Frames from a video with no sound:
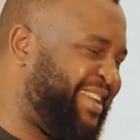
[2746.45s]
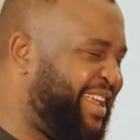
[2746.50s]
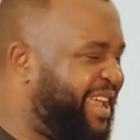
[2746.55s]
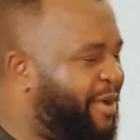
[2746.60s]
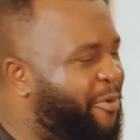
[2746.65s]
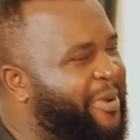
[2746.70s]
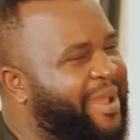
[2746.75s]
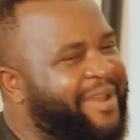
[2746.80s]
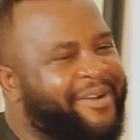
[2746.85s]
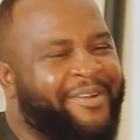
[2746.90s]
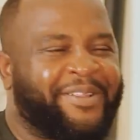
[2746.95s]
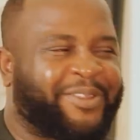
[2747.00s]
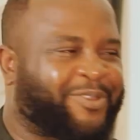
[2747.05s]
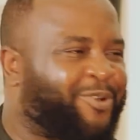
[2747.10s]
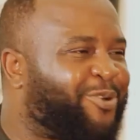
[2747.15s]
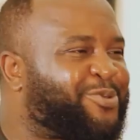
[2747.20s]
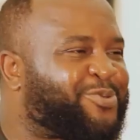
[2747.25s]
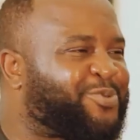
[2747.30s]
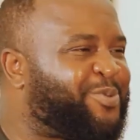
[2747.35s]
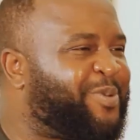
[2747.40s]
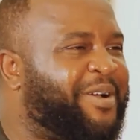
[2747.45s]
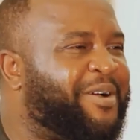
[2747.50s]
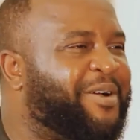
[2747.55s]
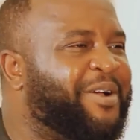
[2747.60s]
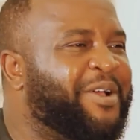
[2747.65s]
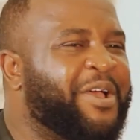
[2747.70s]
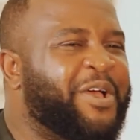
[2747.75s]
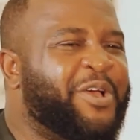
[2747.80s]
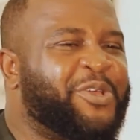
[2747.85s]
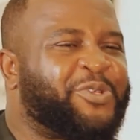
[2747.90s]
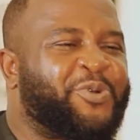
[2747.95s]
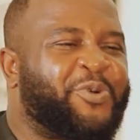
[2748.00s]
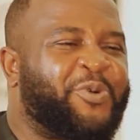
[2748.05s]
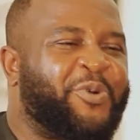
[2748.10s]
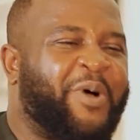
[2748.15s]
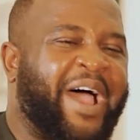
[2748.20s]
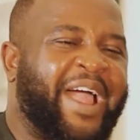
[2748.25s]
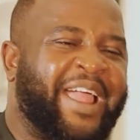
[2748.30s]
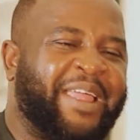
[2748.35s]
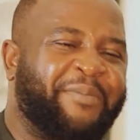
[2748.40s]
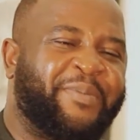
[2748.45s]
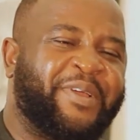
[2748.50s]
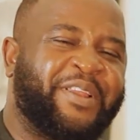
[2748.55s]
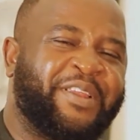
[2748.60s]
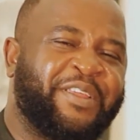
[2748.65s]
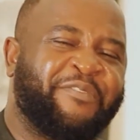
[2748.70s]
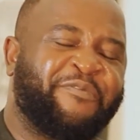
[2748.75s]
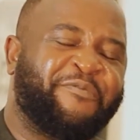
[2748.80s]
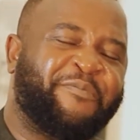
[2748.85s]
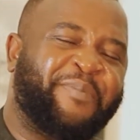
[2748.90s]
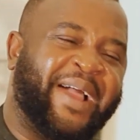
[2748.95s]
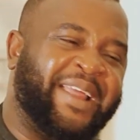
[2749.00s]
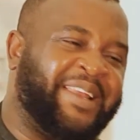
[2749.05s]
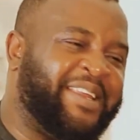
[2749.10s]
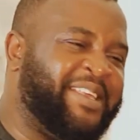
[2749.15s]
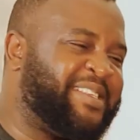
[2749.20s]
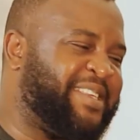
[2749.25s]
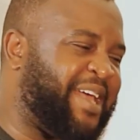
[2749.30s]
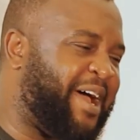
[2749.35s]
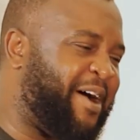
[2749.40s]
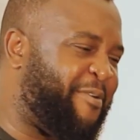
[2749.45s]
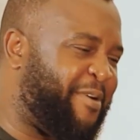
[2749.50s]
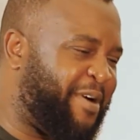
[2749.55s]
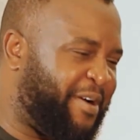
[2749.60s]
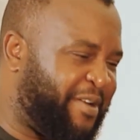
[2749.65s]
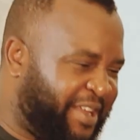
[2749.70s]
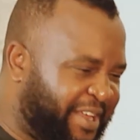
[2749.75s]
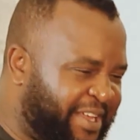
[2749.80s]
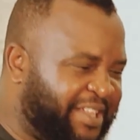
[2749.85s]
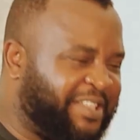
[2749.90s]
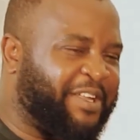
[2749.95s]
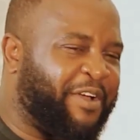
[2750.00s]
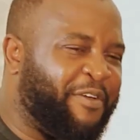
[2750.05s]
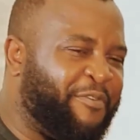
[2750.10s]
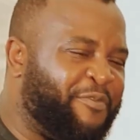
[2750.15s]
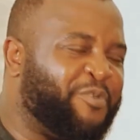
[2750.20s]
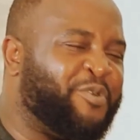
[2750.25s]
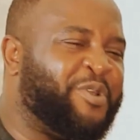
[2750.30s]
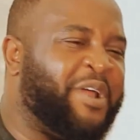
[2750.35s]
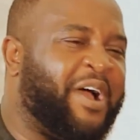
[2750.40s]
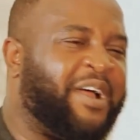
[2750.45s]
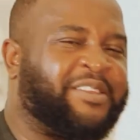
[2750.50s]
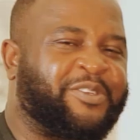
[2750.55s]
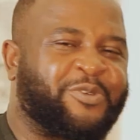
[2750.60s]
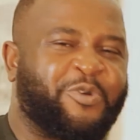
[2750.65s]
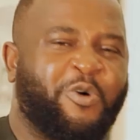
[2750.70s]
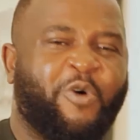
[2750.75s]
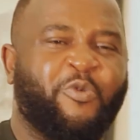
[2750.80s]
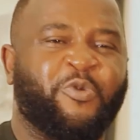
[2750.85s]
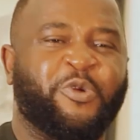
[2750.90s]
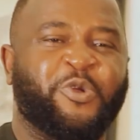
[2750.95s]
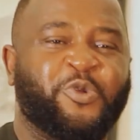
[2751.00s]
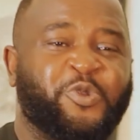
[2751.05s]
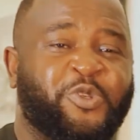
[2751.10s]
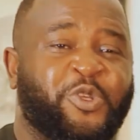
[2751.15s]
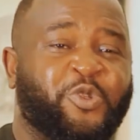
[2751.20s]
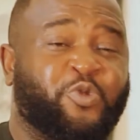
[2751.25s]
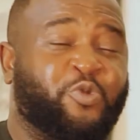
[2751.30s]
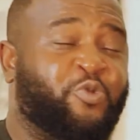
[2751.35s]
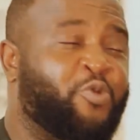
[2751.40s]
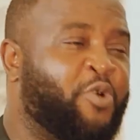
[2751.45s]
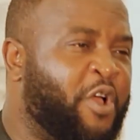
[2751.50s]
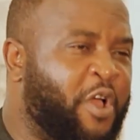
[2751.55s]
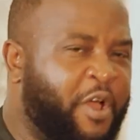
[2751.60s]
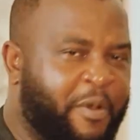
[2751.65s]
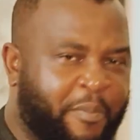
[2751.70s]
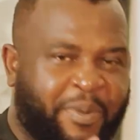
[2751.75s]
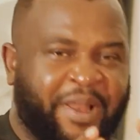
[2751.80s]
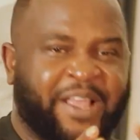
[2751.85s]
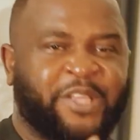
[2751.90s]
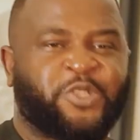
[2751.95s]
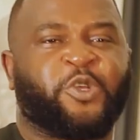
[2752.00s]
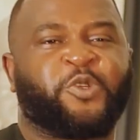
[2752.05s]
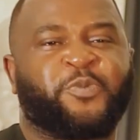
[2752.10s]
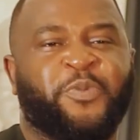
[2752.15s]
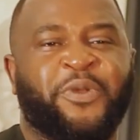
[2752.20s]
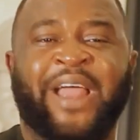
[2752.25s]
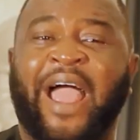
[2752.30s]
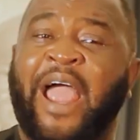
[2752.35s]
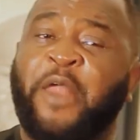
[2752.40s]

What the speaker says: They weren't taught well. So I believe by this our interview that God will use it to bless your spirit.